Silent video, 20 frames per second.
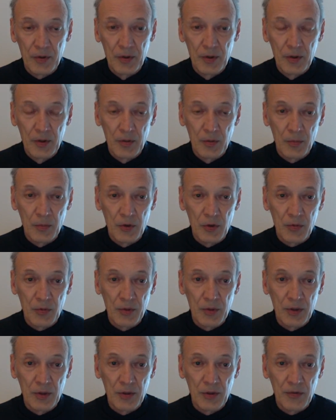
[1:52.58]

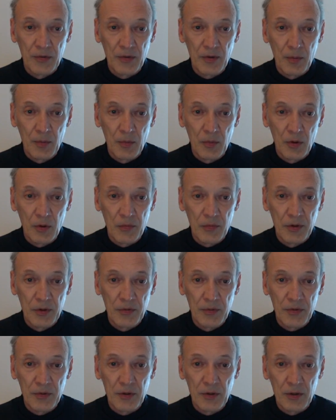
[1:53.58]
between December of this
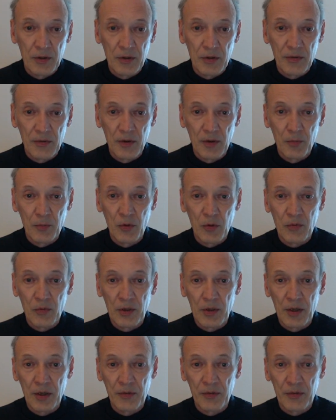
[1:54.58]
year and December of
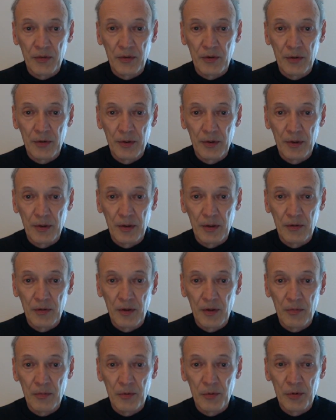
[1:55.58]
last year, and there
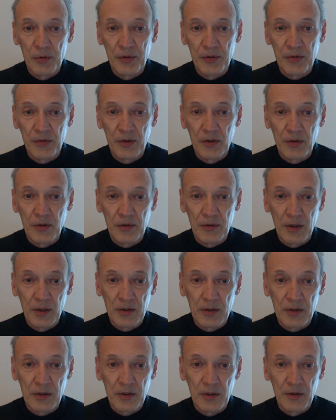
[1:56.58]
we will see it
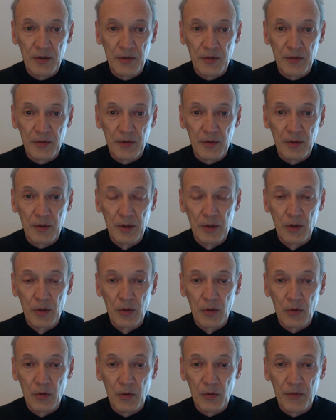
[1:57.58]
actually is a
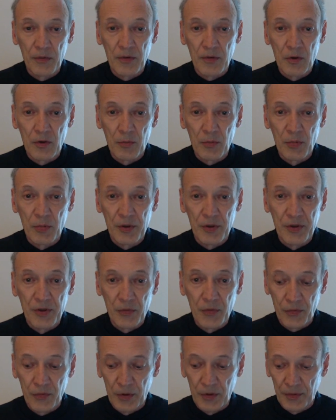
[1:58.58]
considerable
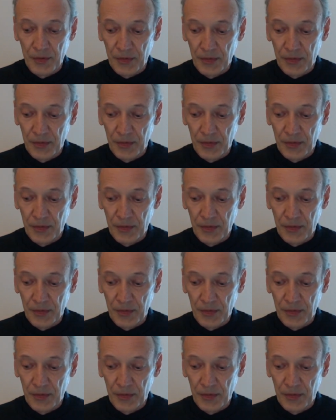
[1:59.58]
difference.